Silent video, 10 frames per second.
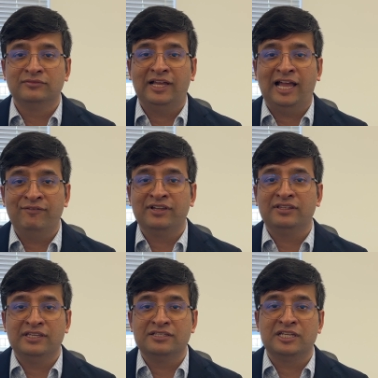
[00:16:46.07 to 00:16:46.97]
having
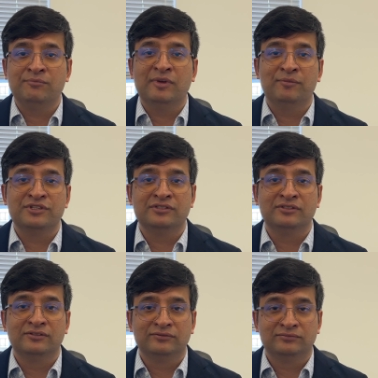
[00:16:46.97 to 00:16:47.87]
these team members
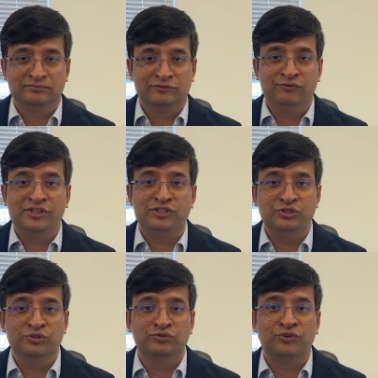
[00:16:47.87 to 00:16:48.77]
with
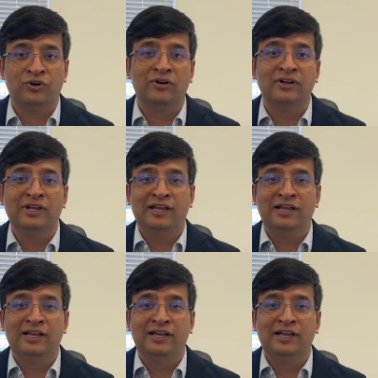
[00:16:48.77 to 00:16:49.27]
you for